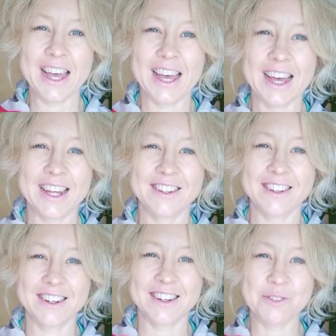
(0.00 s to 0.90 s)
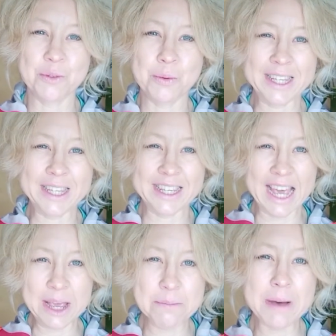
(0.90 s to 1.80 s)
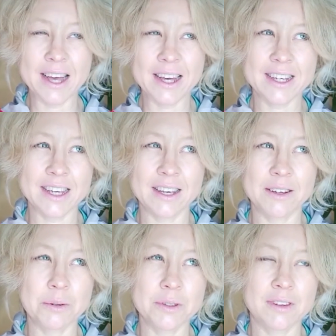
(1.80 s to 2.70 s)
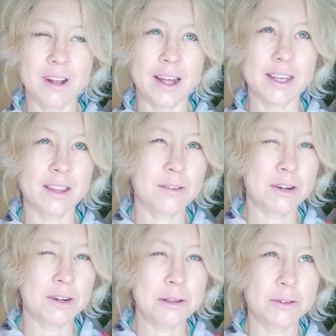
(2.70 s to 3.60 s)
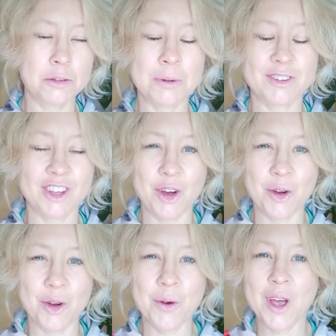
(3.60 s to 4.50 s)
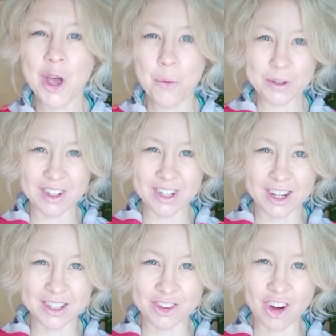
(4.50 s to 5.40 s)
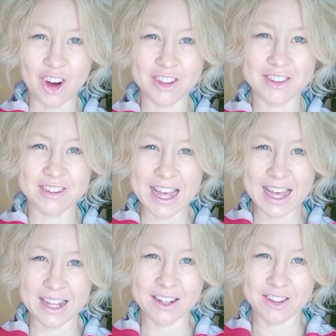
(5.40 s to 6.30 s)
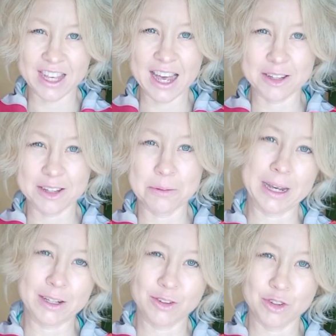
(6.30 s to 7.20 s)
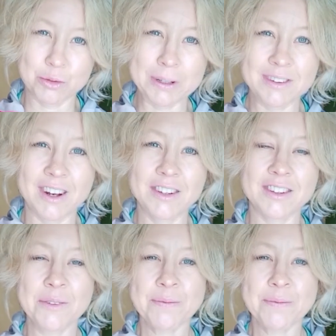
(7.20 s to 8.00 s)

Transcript: And we came back, it was like two months ago, with the 9 dogs and the cat back to Switzerland.